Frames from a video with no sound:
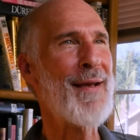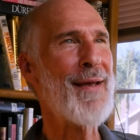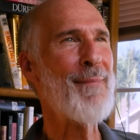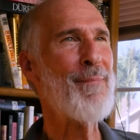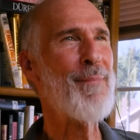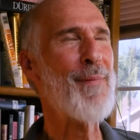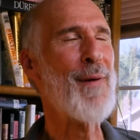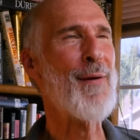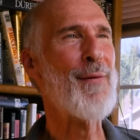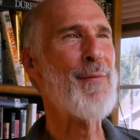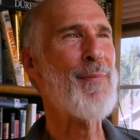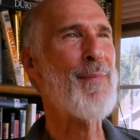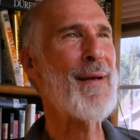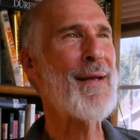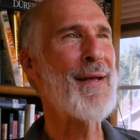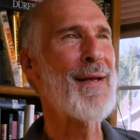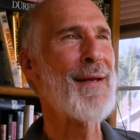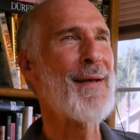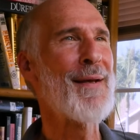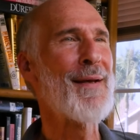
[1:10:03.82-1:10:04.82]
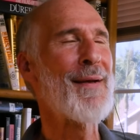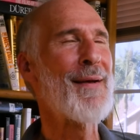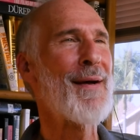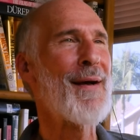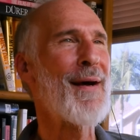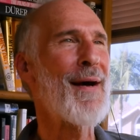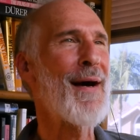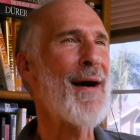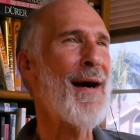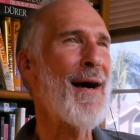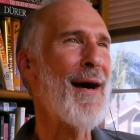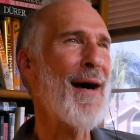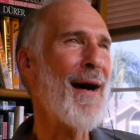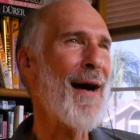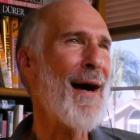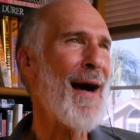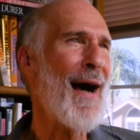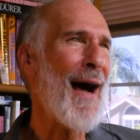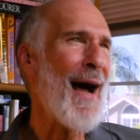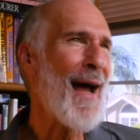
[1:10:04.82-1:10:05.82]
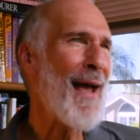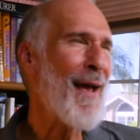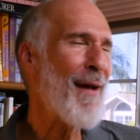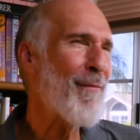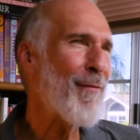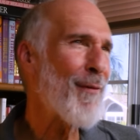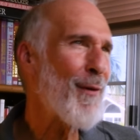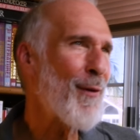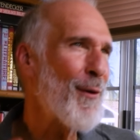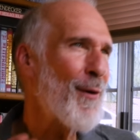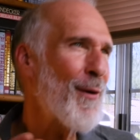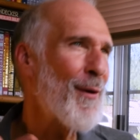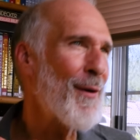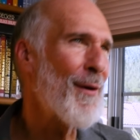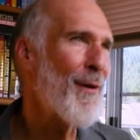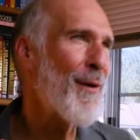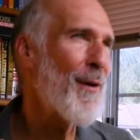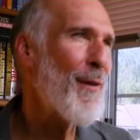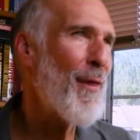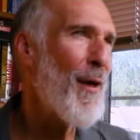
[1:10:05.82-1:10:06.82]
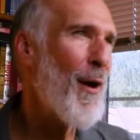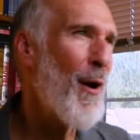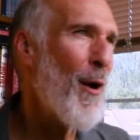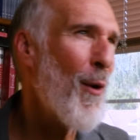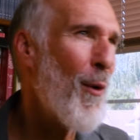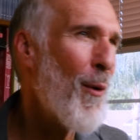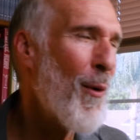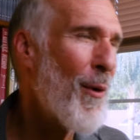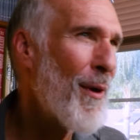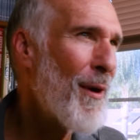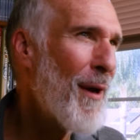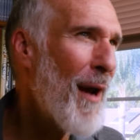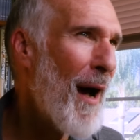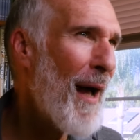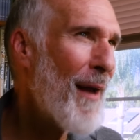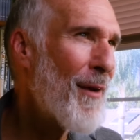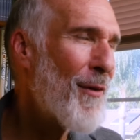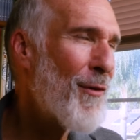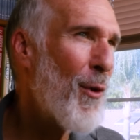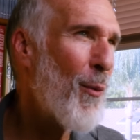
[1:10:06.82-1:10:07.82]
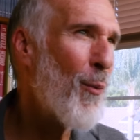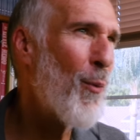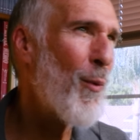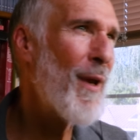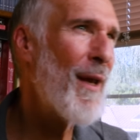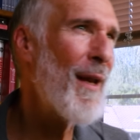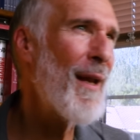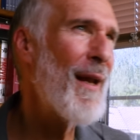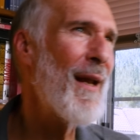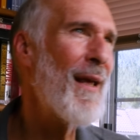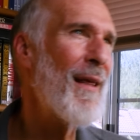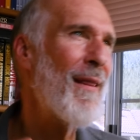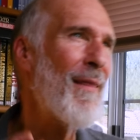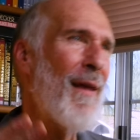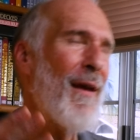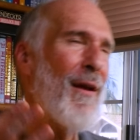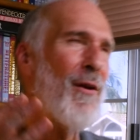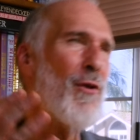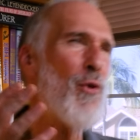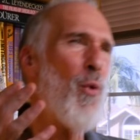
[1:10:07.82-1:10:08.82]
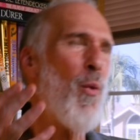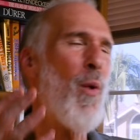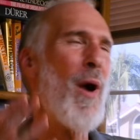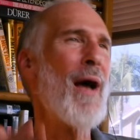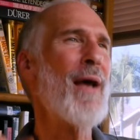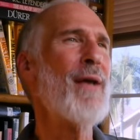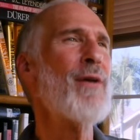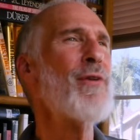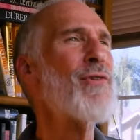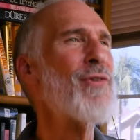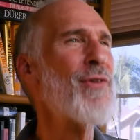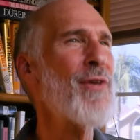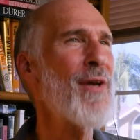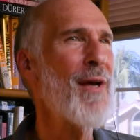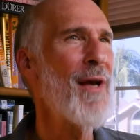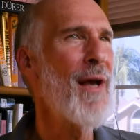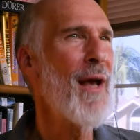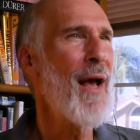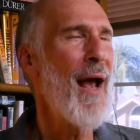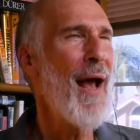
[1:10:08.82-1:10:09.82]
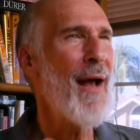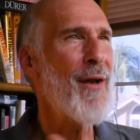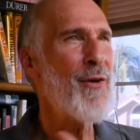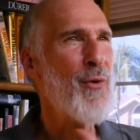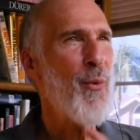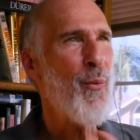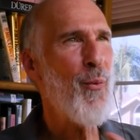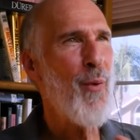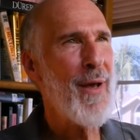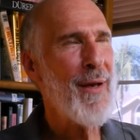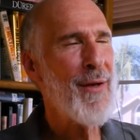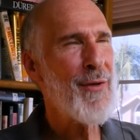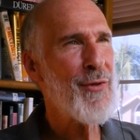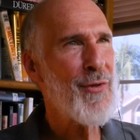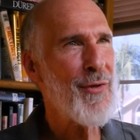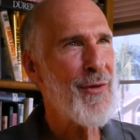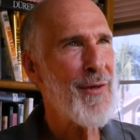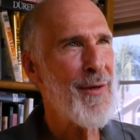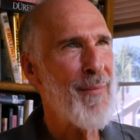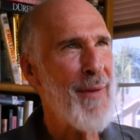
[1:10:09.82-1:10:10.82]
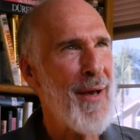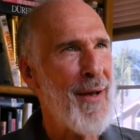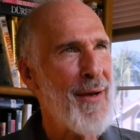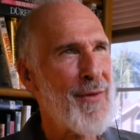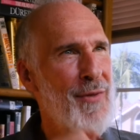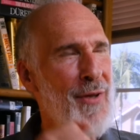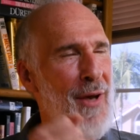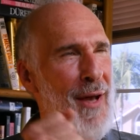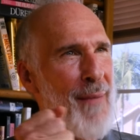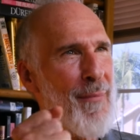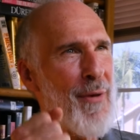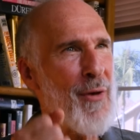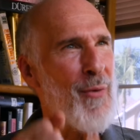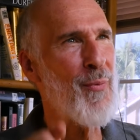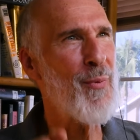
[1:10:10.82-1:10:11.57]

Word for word: get both, but I have learned, though, not to read anything twice and to wait a certain amount of time and to